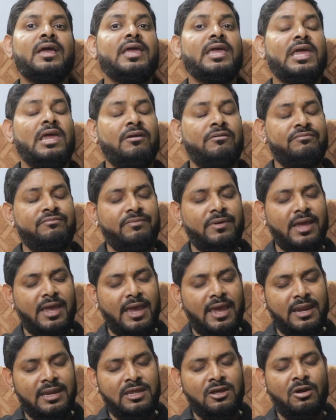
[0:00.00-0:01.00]
If
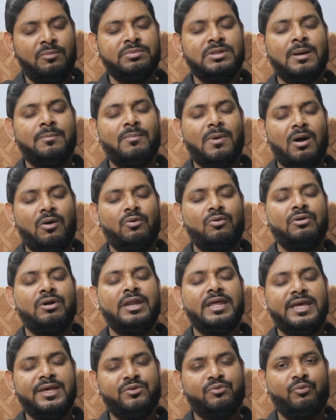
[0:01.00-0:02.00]
any of the
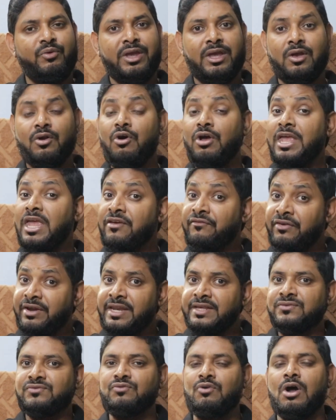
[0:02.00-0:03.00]
mount is weak, if
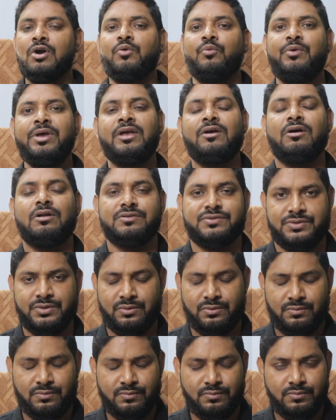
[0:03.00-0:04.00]
it is not weak
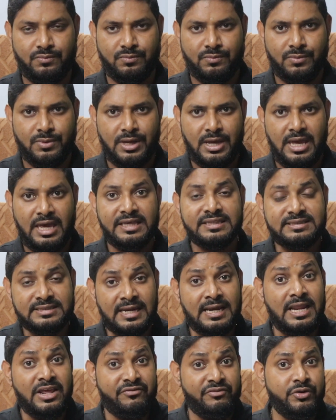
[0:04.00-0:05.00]
also,
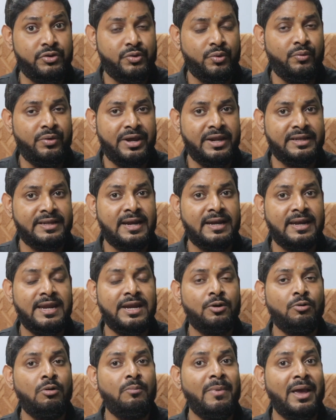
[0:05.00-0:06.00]
still if you do it, then
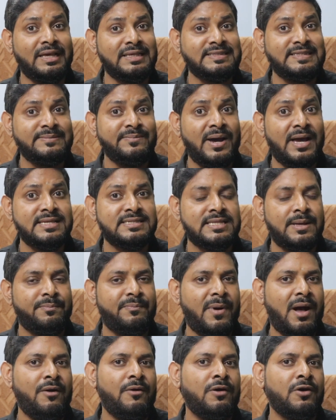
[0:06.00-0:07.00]
it will maximize the
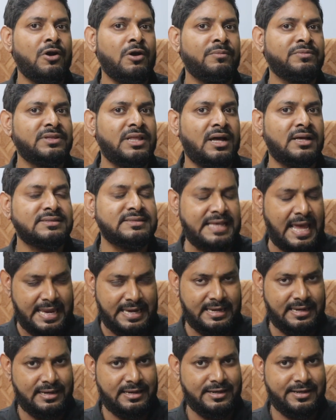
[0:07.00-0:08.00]
power of the
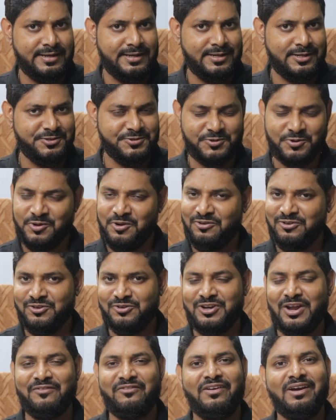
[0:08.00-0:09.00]
sign. So you
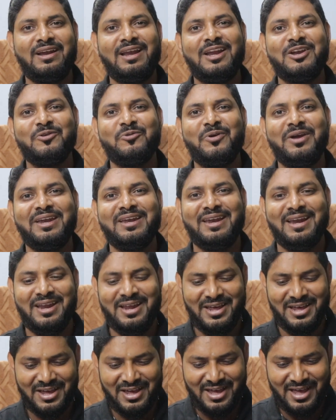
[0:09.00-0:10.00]
should definitely do it,
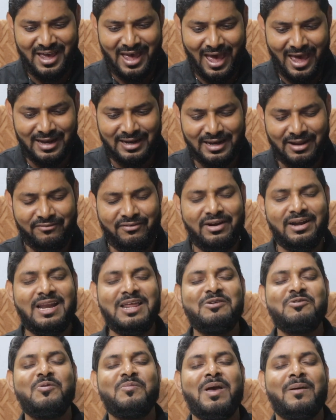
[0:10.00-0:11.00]
and
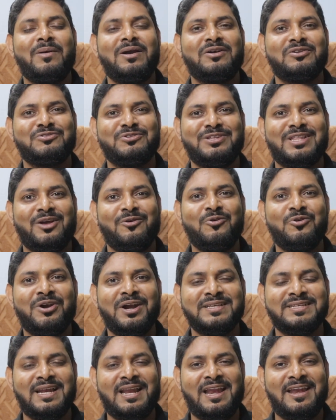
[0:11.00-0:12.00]
definitely you will be able to see the good
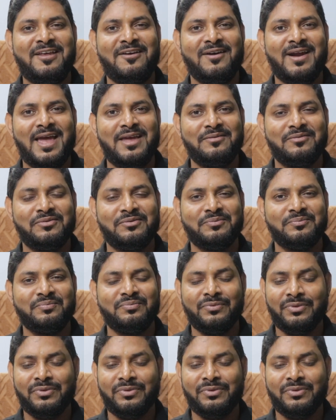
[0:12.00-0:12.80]
result in your life.